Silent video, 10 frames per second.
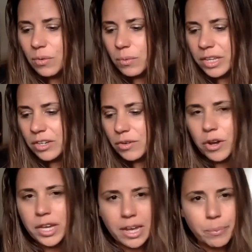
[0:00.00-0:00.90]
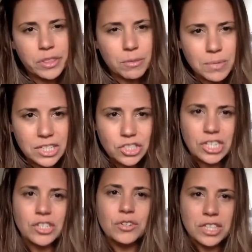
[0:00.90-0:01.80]
when you're growing up in the
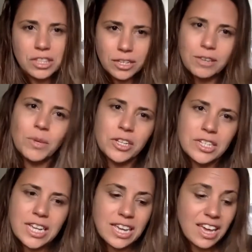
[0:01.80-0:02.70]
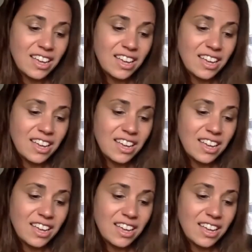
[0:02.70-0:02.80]
mission you're in the community